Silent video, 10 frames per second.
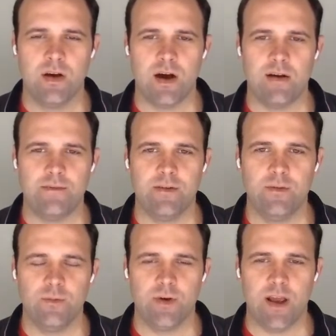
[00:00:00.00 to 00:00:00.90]
Often,
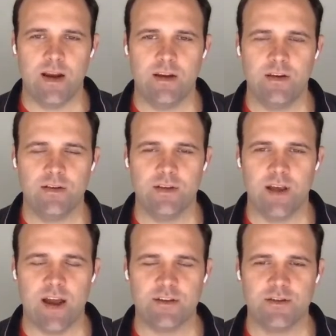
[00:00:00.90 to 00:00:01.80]
when adding an
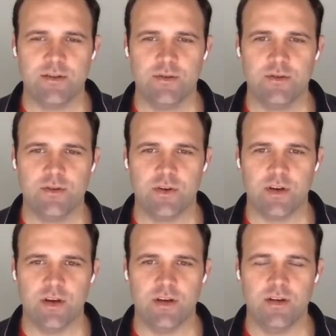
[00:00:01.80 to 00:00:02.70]
action to a
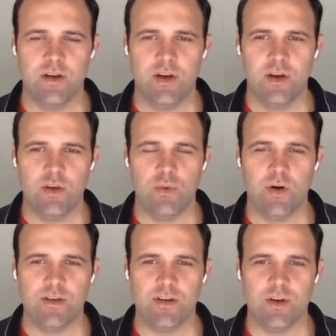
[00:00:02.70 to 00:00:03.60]
shortcut, you
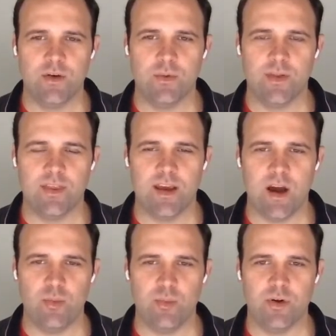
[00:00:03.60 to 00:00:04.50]
want to know what the
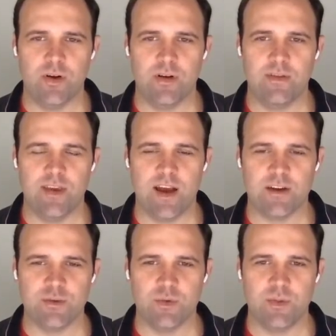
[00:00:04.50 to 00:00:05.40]
output of the
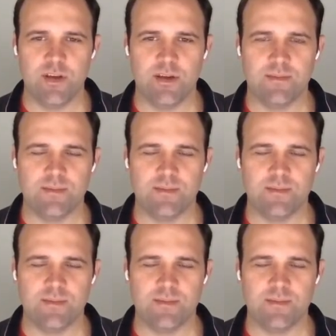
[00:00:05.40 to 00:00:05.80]
action will be.